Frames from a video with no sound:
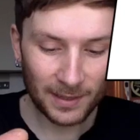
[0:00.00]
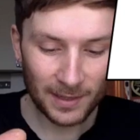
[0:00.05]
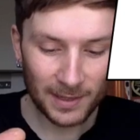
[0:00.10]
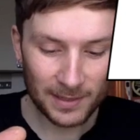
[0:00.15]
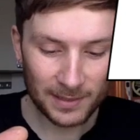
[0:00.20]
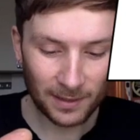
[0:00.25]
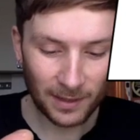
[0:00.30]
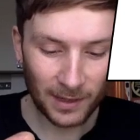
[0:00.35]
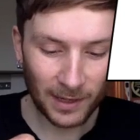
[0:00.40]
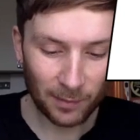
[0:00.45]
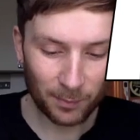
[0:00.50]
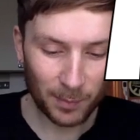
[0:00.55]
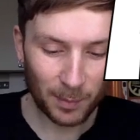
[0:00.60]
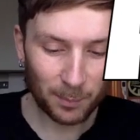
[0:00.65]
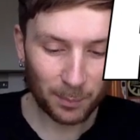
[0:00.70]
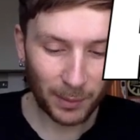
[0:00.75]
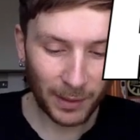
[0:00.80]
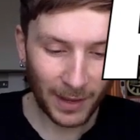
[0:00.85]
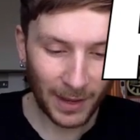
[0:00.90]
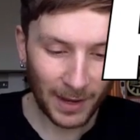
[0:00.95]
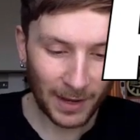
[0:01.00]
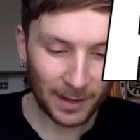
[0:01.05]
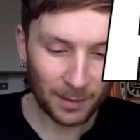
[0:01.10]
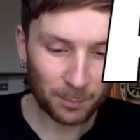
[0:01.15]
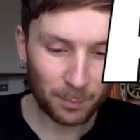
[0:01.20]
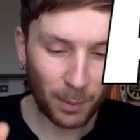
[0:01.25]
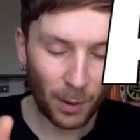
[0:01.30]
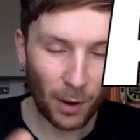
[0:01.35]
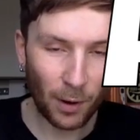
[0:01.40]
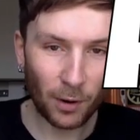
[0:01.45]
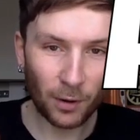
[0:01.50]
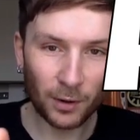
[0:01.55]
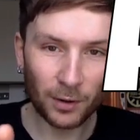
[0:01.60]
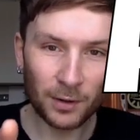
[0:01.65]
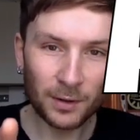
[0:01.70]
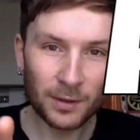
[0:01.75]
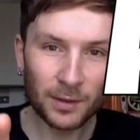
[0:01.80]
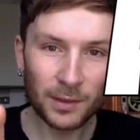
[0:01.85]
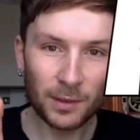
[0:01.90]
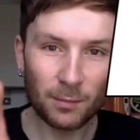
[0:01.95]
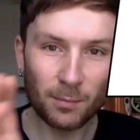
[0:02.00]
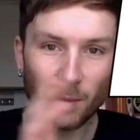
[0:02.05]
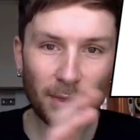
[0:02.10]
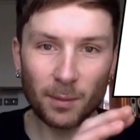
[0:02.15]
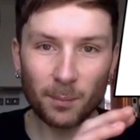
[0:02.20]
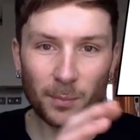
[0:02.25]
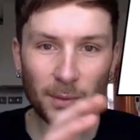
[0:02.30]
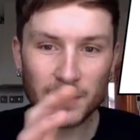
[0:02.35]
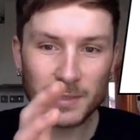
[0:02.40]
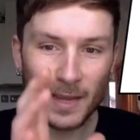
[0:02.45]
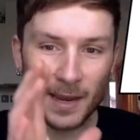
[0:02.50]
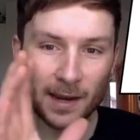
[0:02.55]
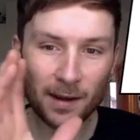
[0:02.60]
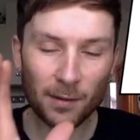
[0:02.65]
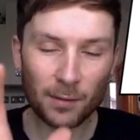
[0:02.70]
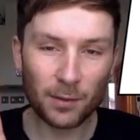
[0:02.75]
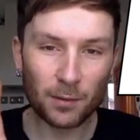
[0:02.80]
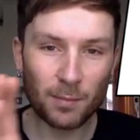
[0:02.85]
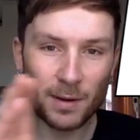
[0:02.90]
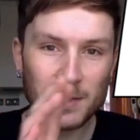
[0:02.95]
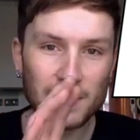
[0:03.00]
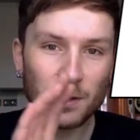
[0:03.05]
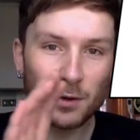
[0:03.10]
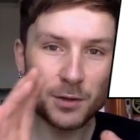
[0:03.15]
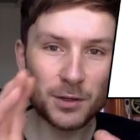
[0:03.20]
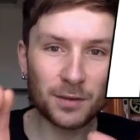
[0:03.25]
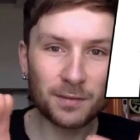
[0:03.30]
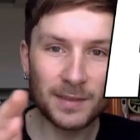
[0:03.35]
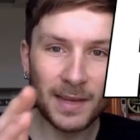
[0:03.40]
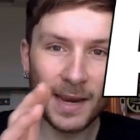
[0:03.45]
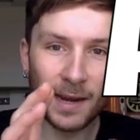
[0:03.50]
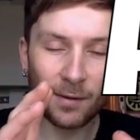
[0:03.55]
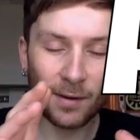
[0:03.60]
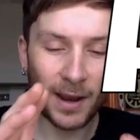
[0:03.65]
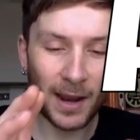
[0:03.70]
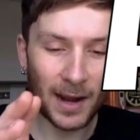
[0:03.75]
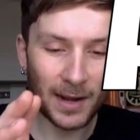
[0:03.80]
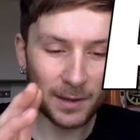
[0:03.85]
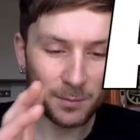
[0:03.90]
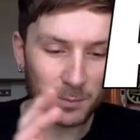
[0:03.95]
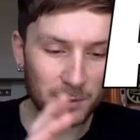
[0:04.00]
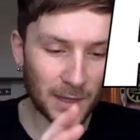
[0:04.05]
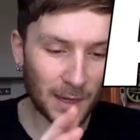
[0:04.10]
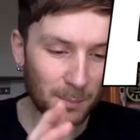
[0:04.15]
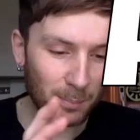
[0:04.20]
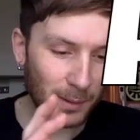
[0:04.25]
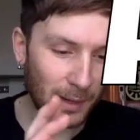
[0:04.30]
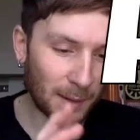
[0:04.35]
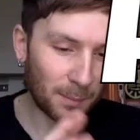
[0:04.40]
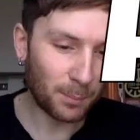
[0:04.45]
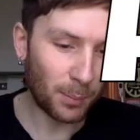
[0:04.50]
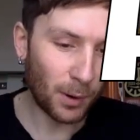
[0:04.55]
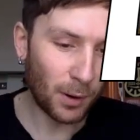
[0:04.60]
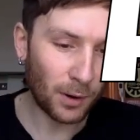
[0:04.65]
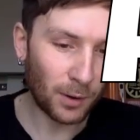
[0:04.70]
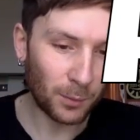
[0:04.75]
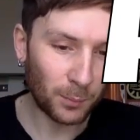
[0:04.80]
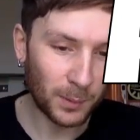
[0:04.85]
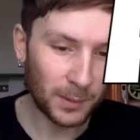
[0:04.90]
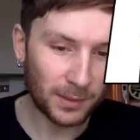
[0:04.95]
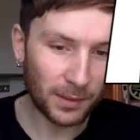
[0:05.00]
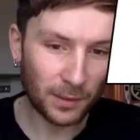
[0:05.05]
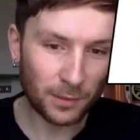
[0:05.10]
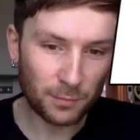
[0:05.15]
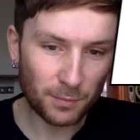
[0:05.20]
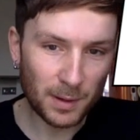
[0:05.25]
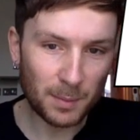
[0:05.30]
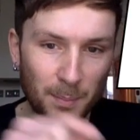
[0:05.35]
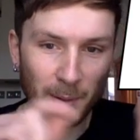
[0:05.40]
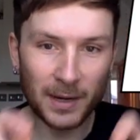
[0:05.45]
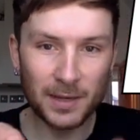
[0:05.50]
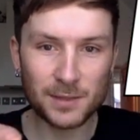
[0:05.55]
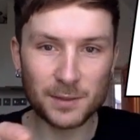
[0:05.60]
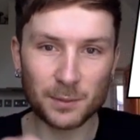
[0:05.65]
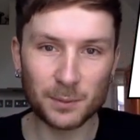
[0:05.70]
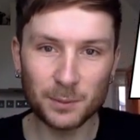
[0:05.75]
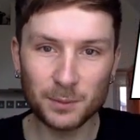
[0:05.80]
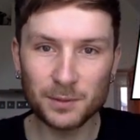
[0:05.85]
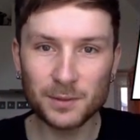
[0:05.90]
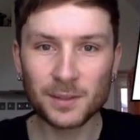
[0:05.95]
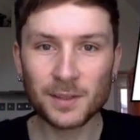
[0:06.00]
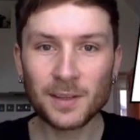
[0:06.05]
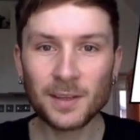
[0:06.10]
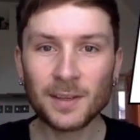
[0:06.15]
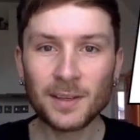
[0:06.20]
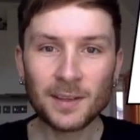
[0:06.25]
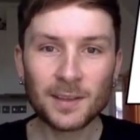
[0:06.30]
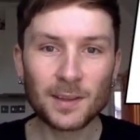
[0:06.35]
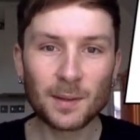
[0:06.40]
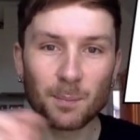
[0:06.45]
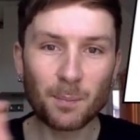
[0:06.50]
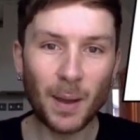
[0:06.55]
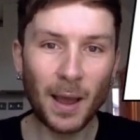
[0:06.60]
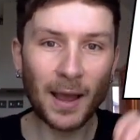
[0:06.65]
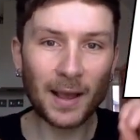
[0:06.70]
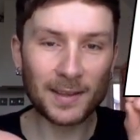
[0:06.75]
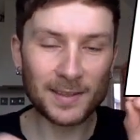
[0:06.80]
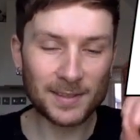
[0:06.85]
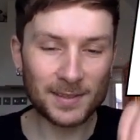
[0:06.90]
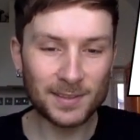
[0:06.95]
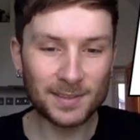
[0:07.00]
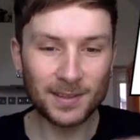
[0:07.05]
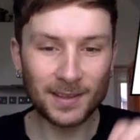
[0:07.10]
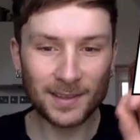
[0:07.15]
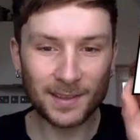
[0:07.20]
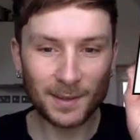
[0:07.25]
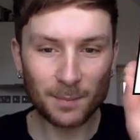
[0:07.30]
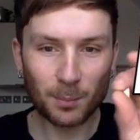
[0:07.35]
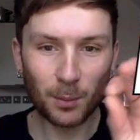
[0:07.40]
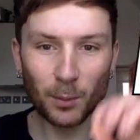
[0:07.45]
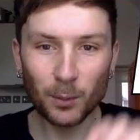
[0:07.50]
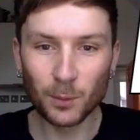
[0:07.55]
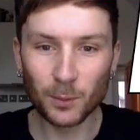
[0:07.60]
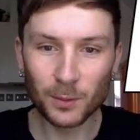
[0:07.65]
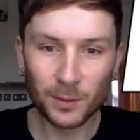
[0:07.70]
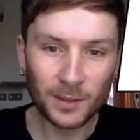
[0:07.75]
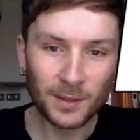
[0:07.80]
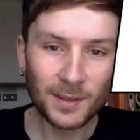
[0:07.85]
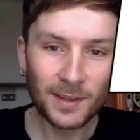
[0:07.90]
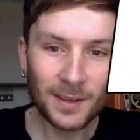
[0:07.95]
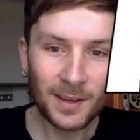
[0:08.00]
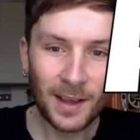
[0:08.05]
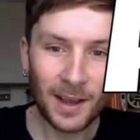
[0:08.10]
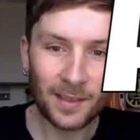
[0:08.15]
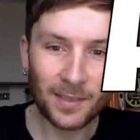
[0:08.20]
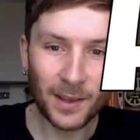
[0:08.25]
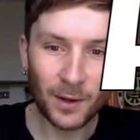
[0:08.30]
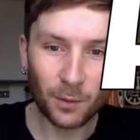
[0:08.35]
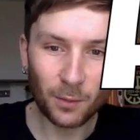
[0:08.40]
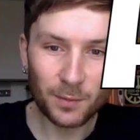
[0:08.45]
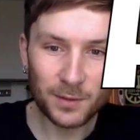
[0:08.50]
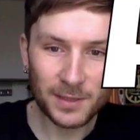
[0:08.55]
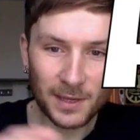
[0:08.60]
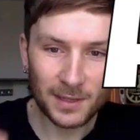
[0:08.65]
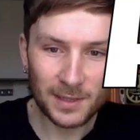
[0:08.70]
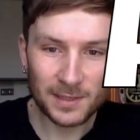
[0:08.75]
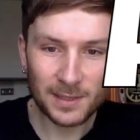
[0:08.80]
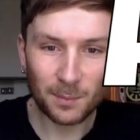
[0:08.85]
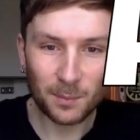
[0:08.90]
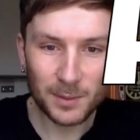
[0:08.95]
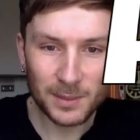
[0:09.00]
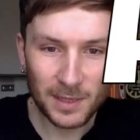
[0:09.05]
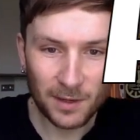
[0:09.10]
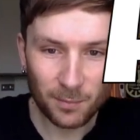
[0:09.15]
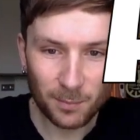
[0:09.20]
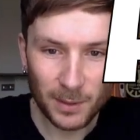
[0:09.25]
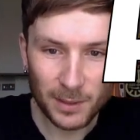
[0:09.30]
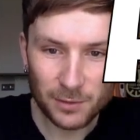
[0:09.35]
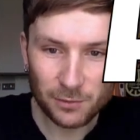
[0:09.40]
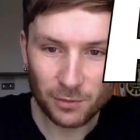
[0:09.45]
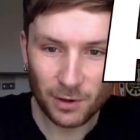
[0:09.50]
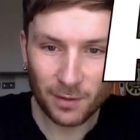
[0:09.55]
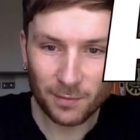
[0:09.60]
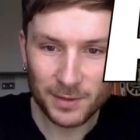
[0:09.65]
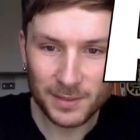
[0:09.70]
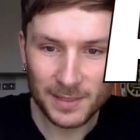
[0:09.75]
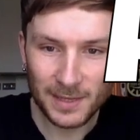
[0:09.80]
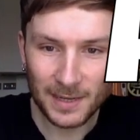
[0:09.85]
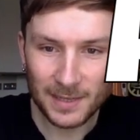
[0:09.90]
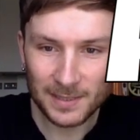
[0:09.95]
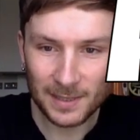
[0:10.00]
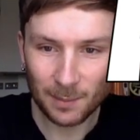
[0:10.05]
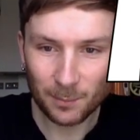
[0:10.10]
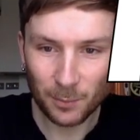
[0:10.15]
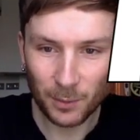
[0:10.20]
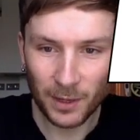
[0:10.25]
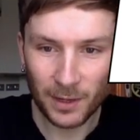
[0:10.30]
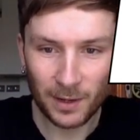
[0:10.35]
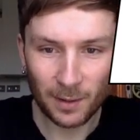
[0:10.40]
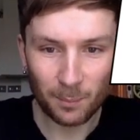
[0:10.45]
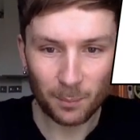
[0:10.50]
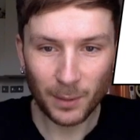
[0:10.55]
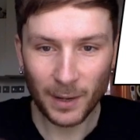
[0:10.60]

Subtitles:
it's like I've been playing Pong. The resolution of data I had, it was like playing Pong with the 3 pixels, the bats and the ball. And then all of a sudden someone's given me a Strava-ticks upgrade and I'm